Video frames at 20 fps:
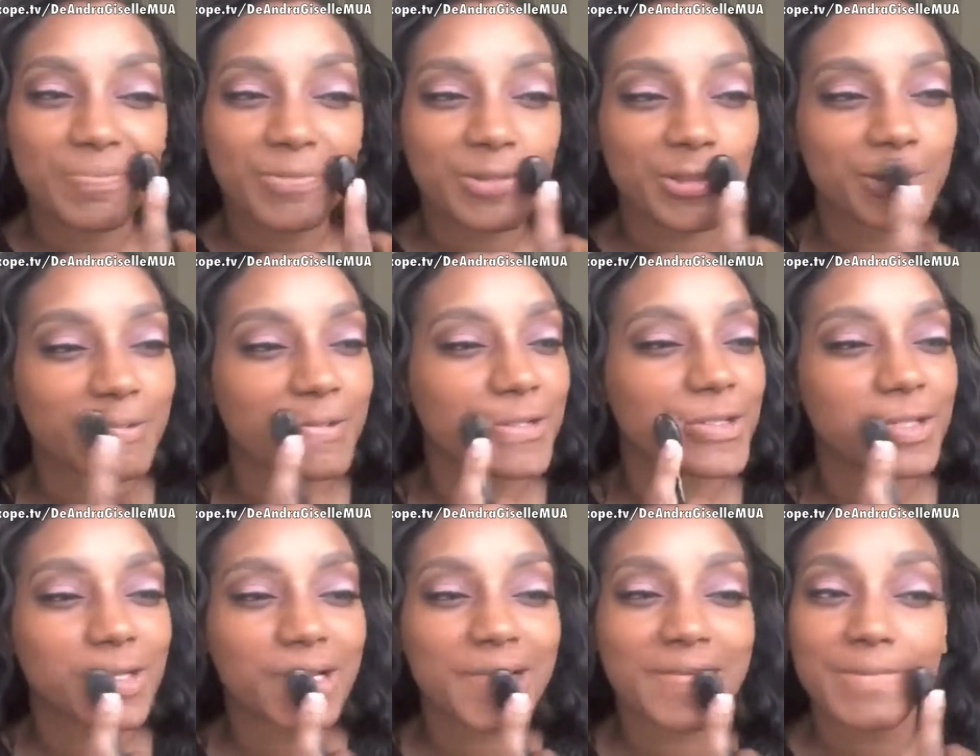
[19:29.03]
you know,
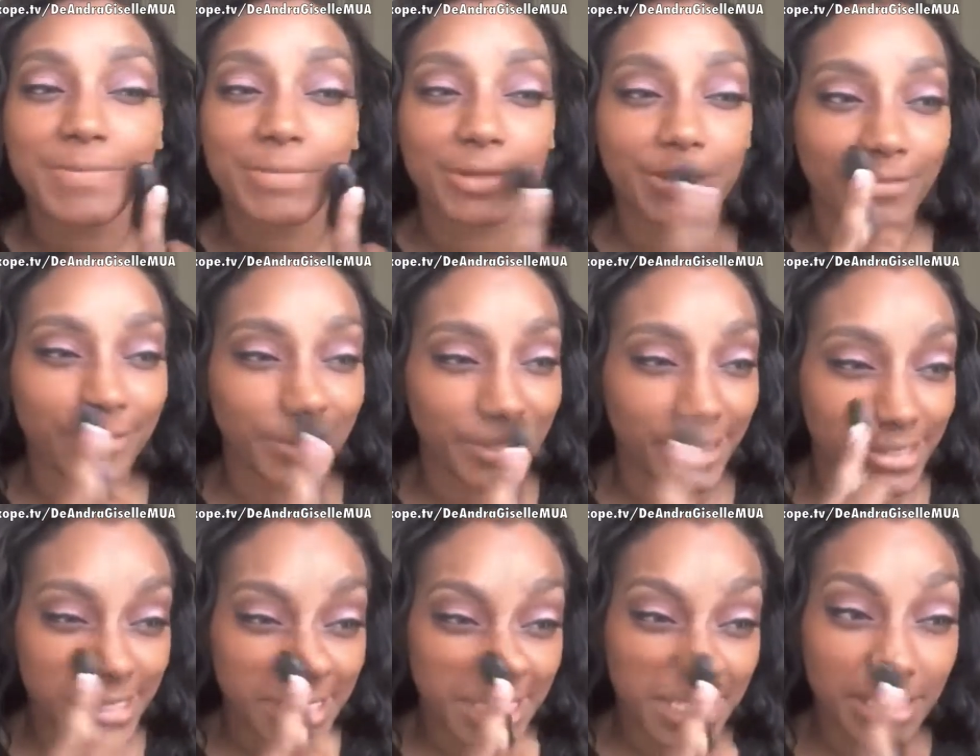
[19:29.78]
trying to be
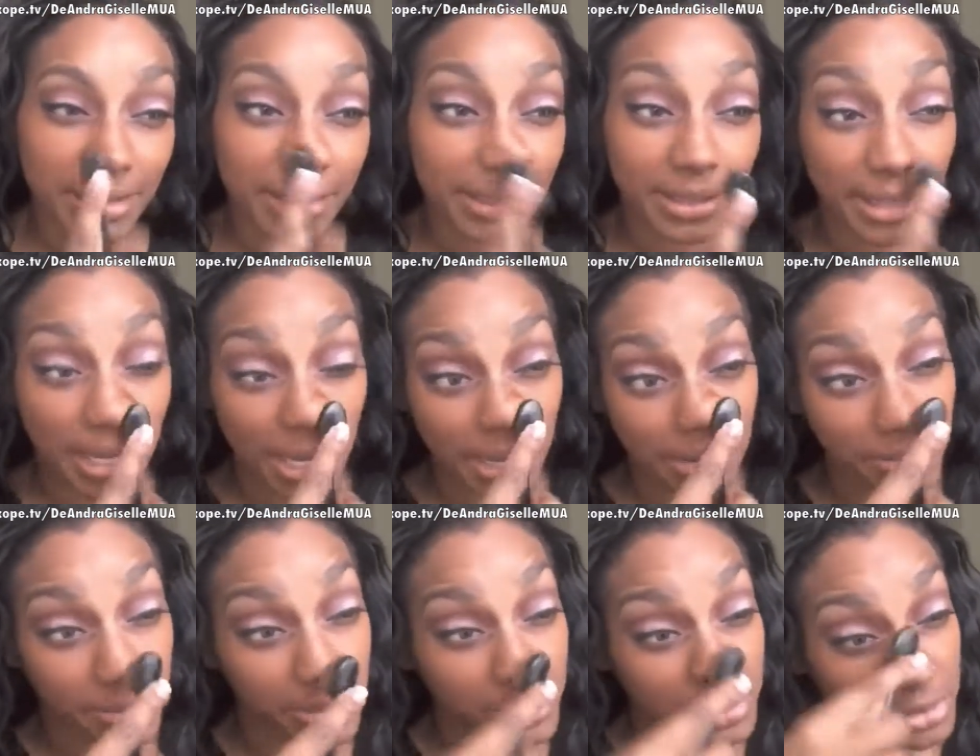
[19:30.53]
fancy, then I
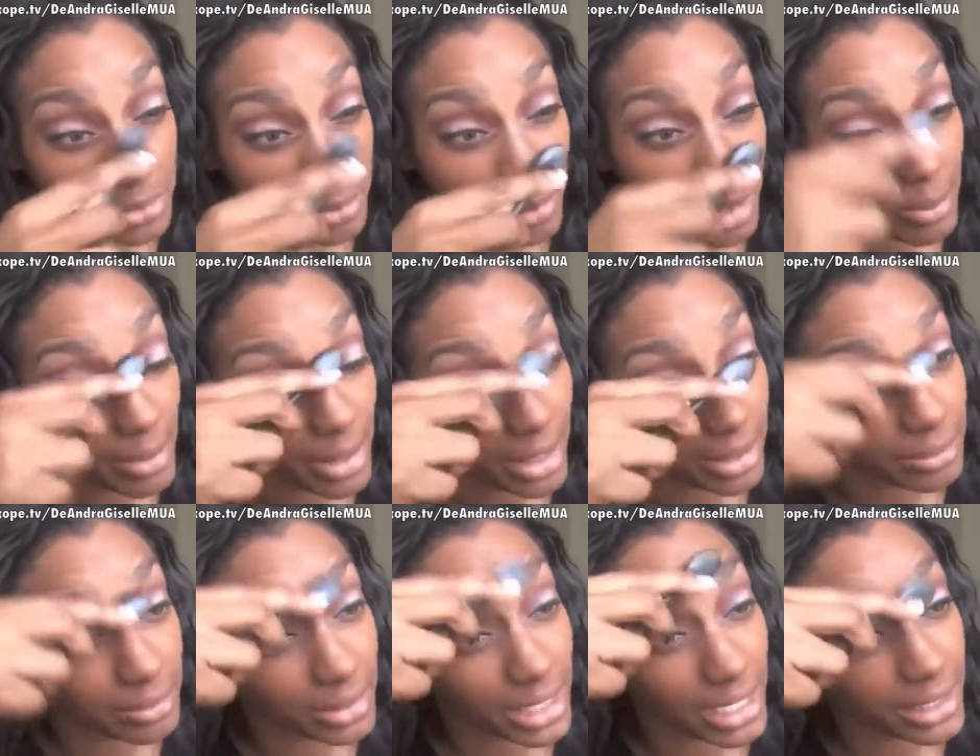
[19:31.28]
will do my
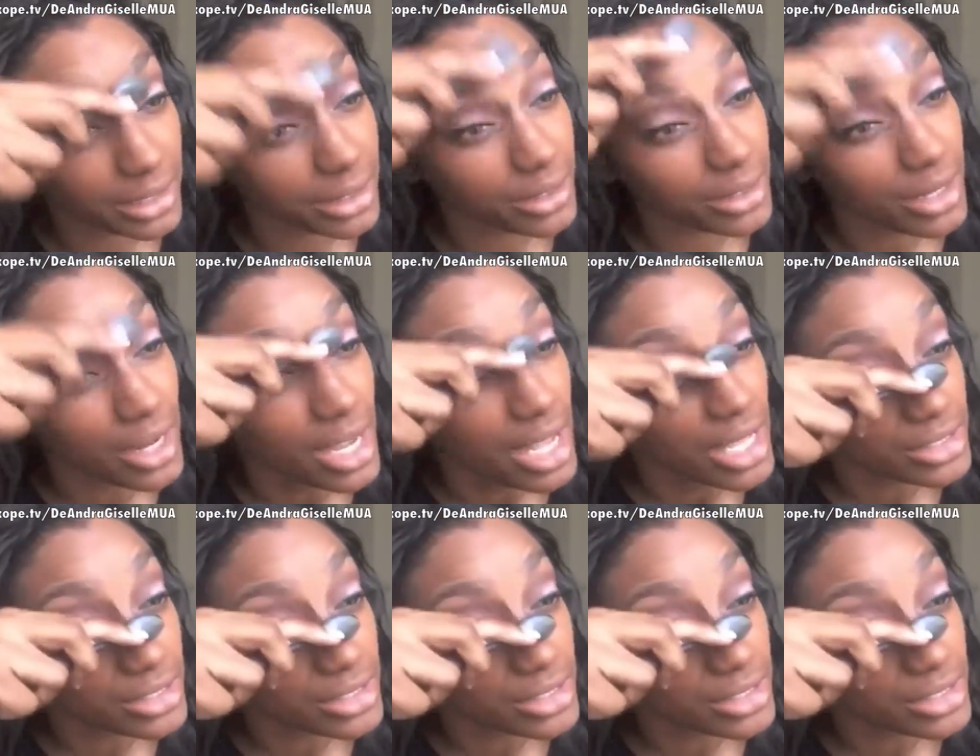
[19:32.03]
bottom liner.